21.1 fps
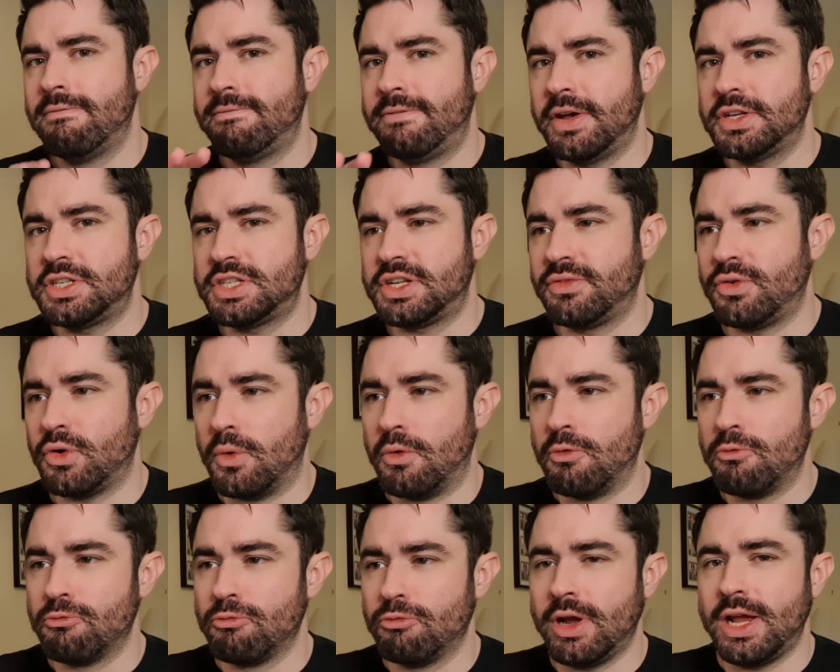First of all,
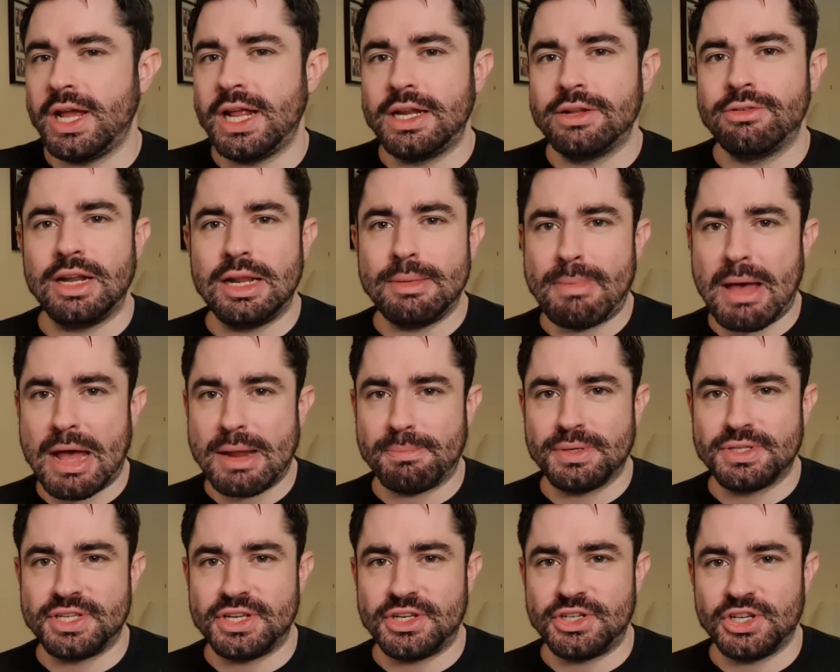really, really bad
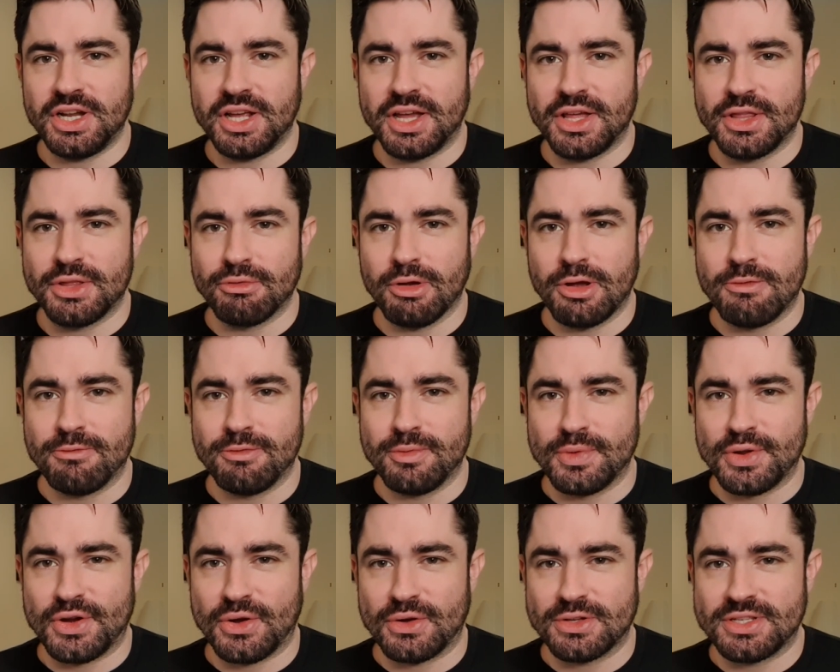positioning in the room for
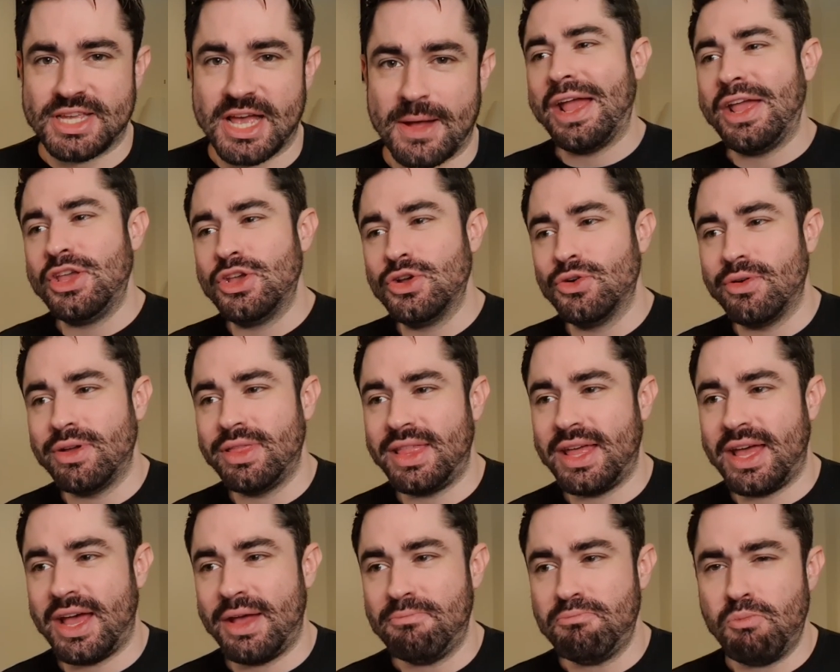the doctor. You're in
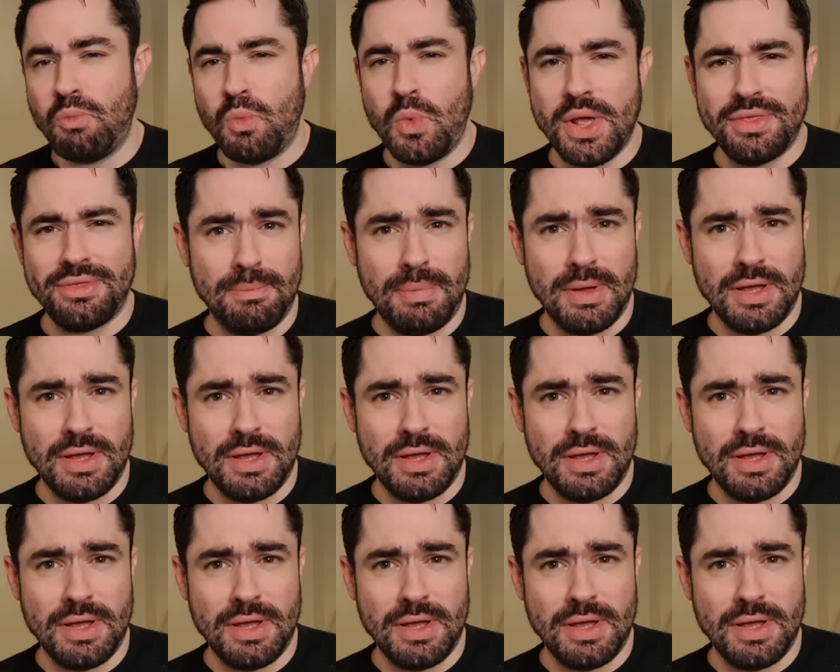there with the